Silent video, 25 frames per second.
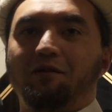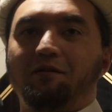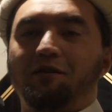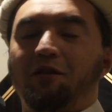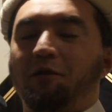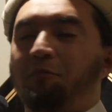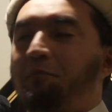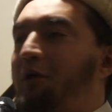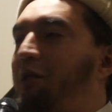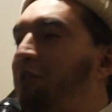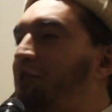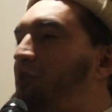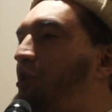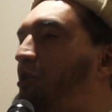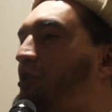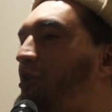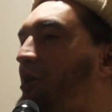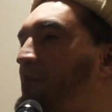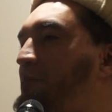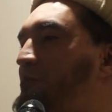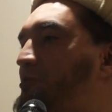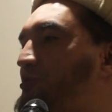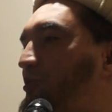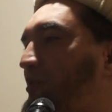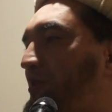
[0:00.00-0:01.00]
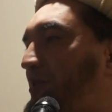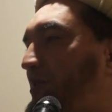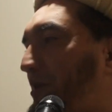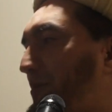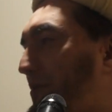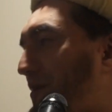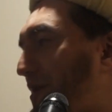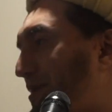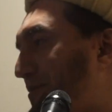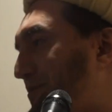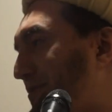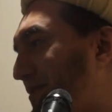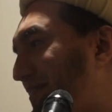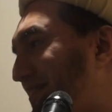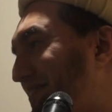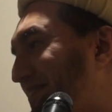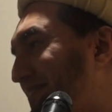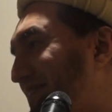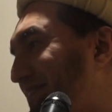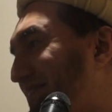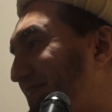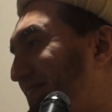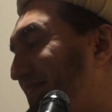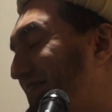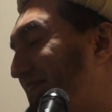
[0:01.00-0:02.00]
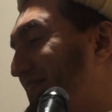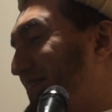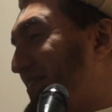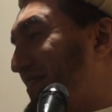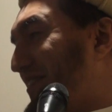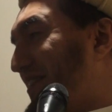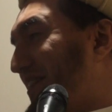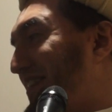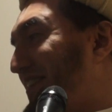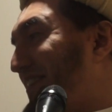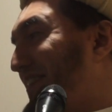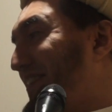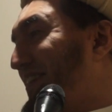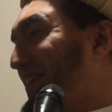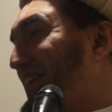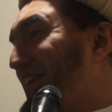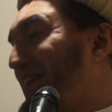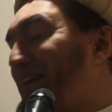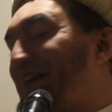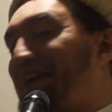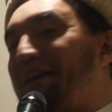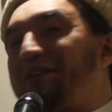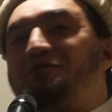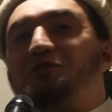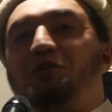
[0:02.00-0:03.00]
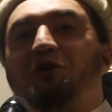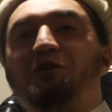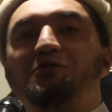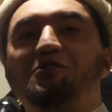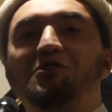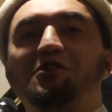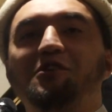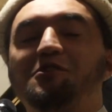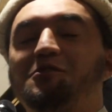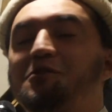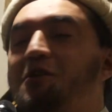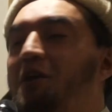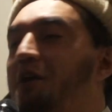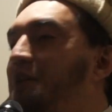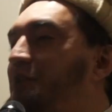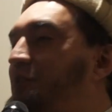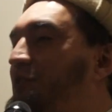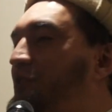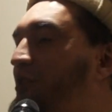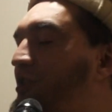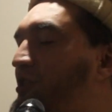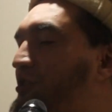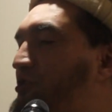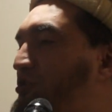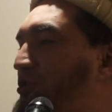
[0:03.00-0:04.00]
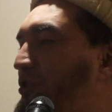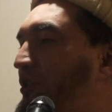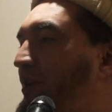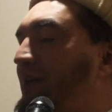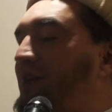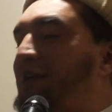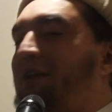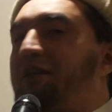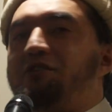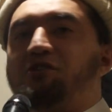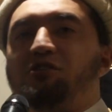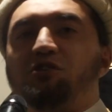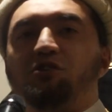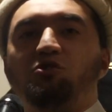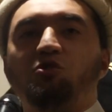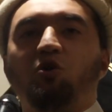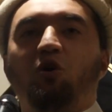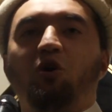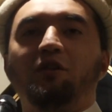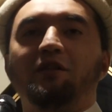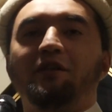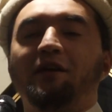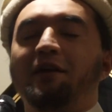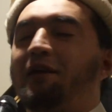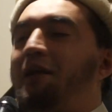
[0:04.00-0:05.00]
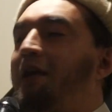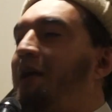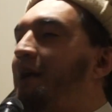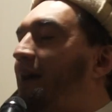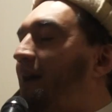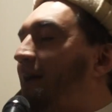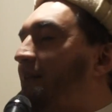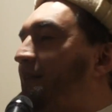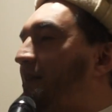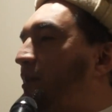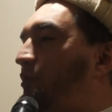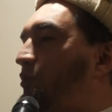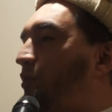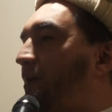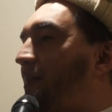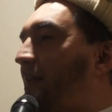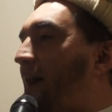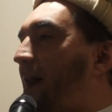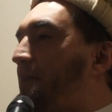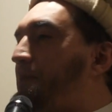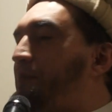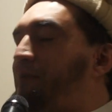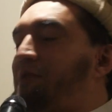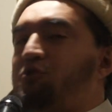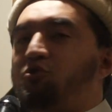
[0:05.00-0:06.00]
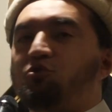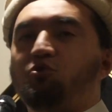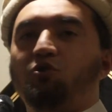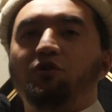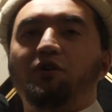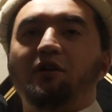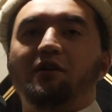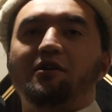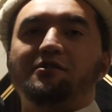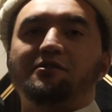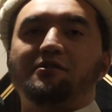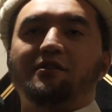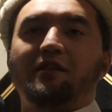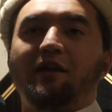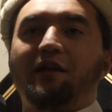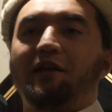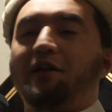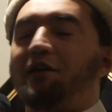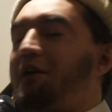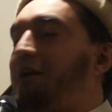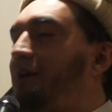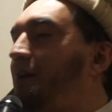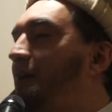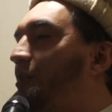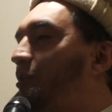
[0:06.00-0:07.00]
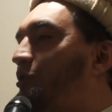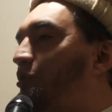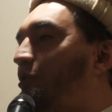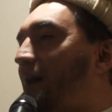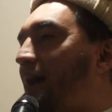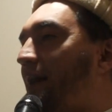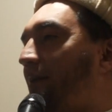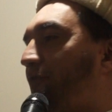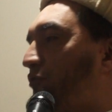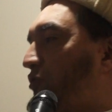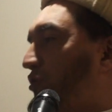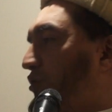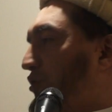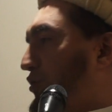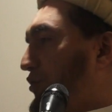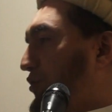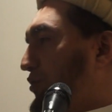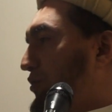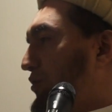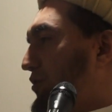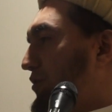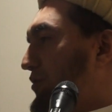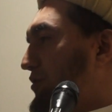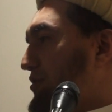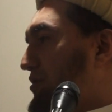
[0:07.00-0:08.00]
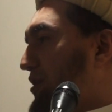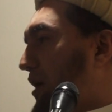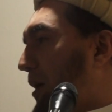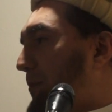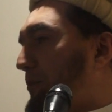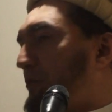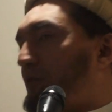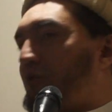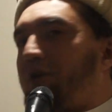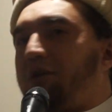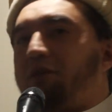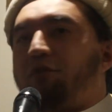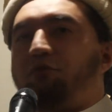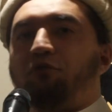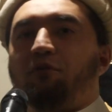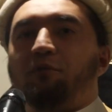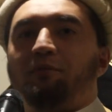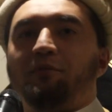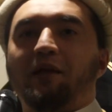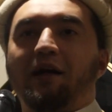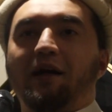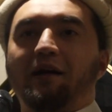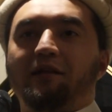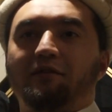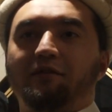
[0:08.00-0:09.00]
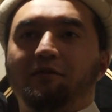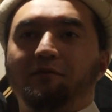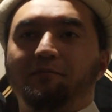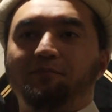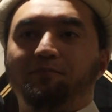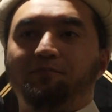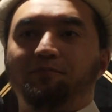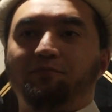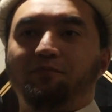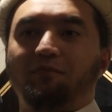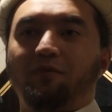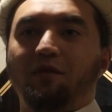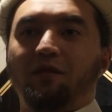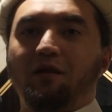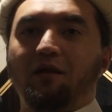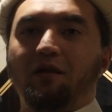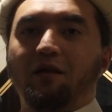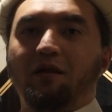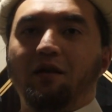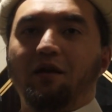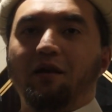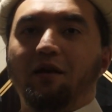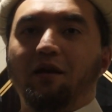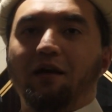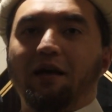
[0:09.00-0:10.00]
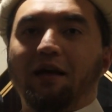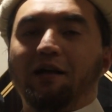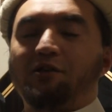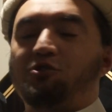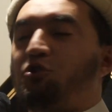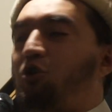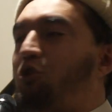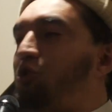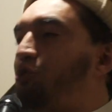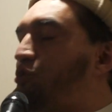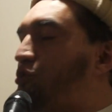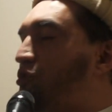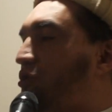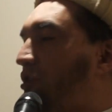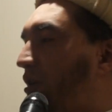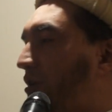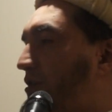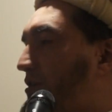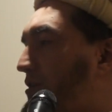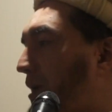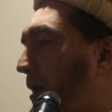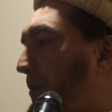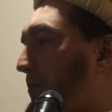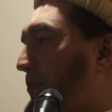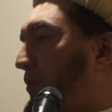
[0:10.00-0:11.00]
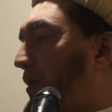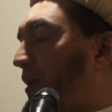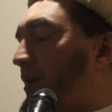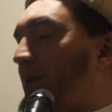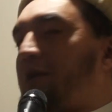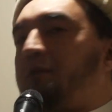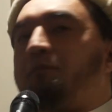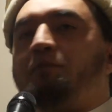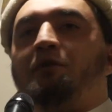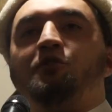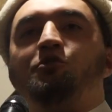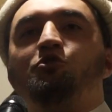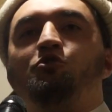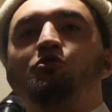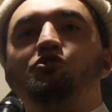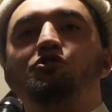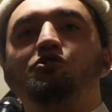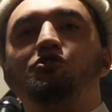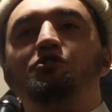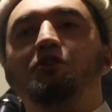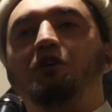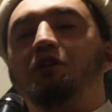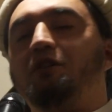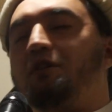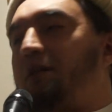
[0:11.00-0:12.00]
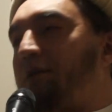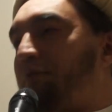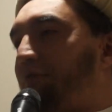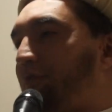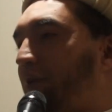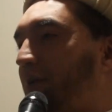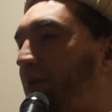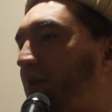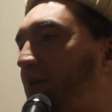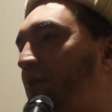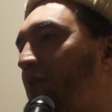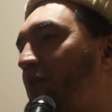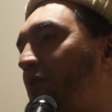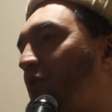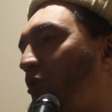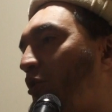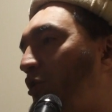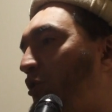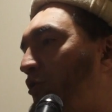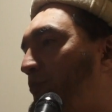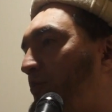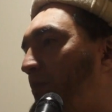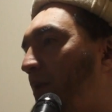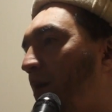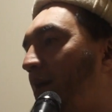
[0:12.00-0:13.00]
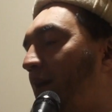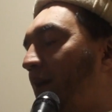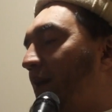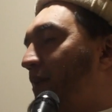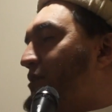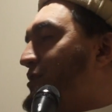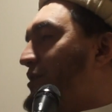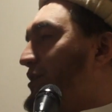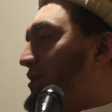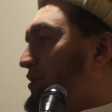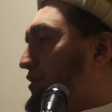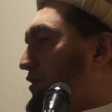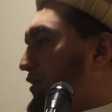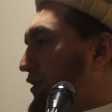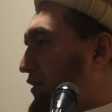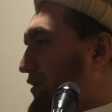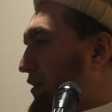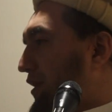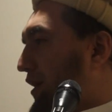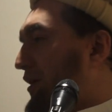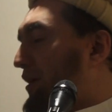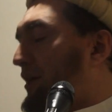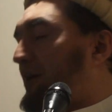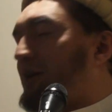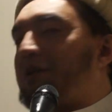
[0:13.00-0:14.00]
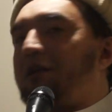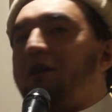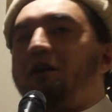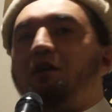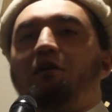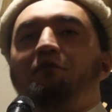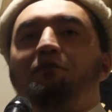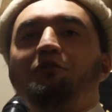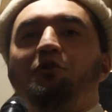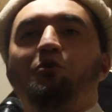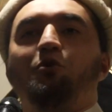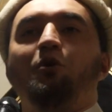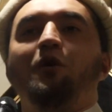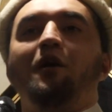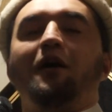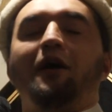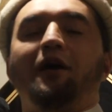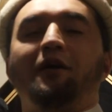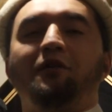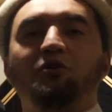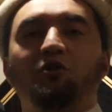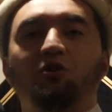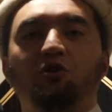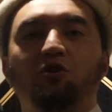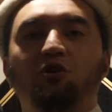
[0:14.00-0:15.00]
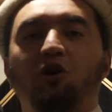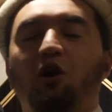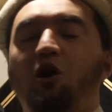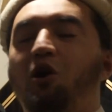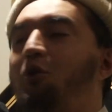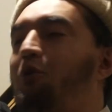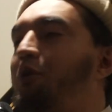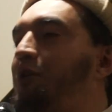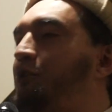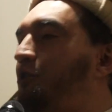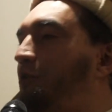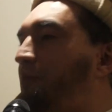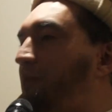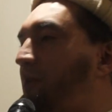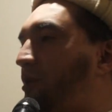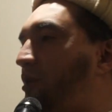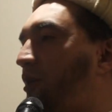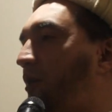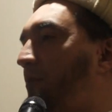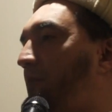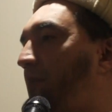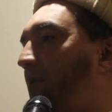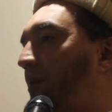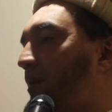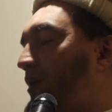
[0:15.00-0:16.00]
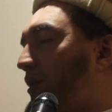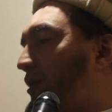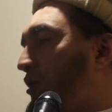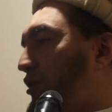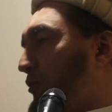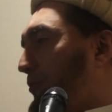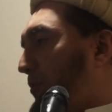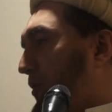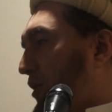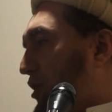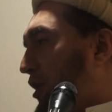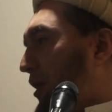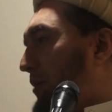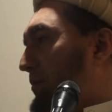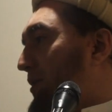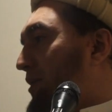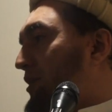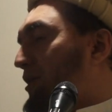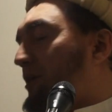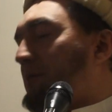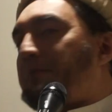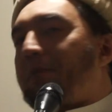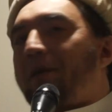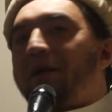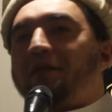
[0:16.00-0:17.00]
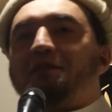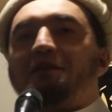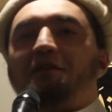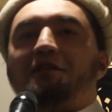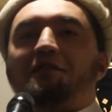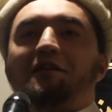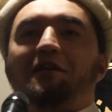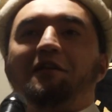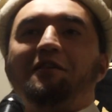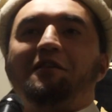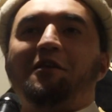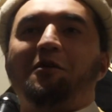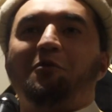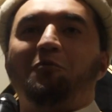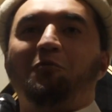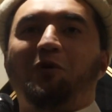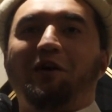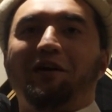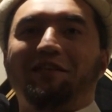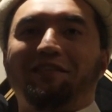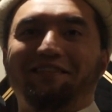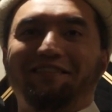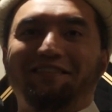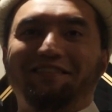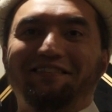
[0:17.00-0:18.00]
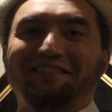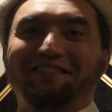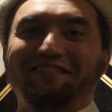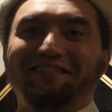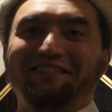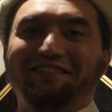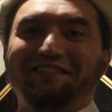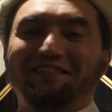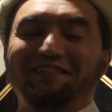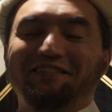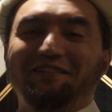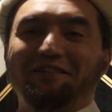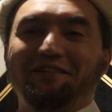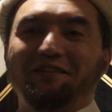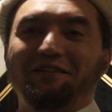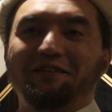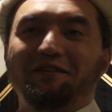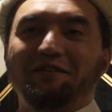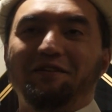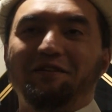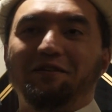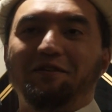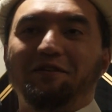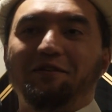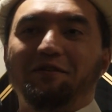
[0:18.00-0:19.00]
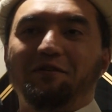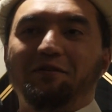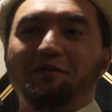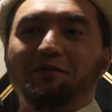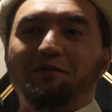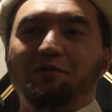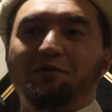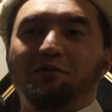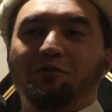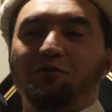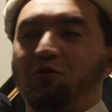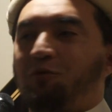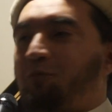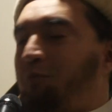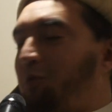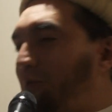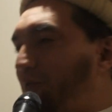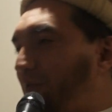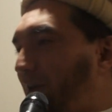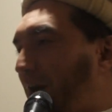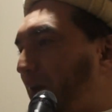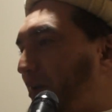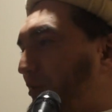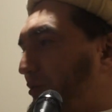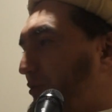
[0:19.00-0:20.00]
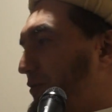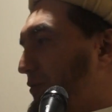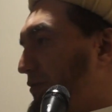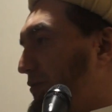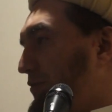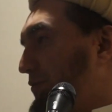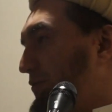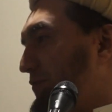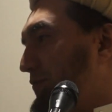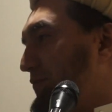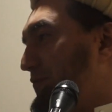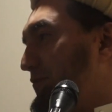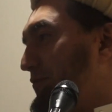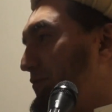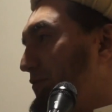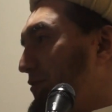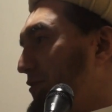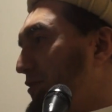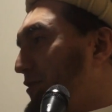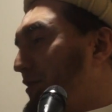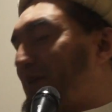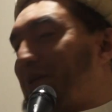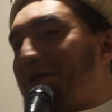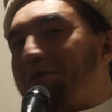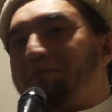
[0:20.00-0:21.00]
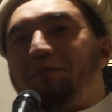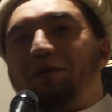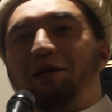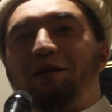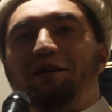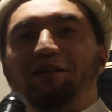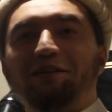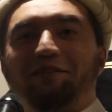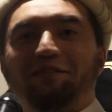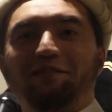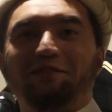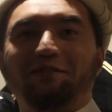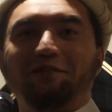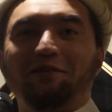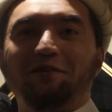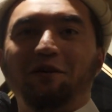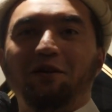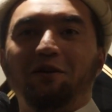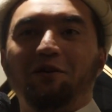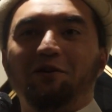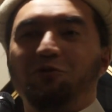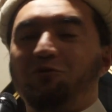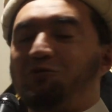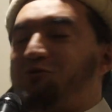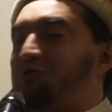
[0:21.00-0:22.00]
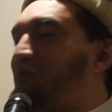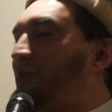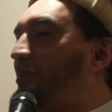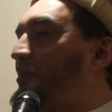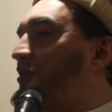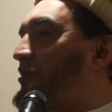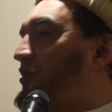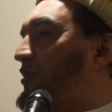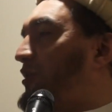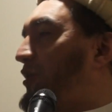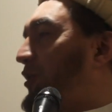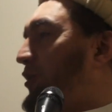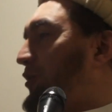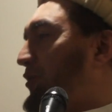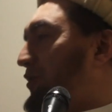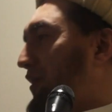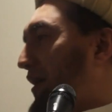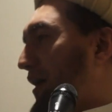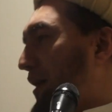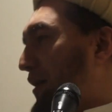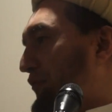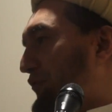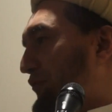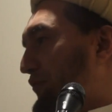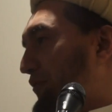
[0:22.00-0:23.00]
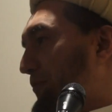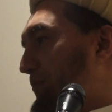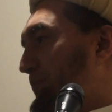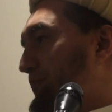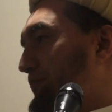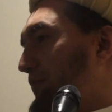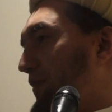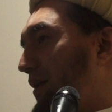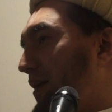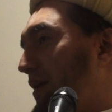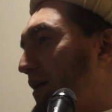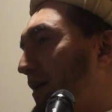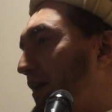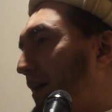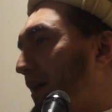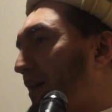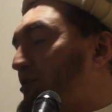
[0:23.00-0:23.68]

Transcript: The milk comes with the baby, right? And so she's nurturing and she's holding, and then what happens two years later? You have to separate from that. And so you start separating, but you're still living in her home. And she's still taking care of you. And you grow and you become bigger, you become independent, and then what? You move out. You get married. You start your own life.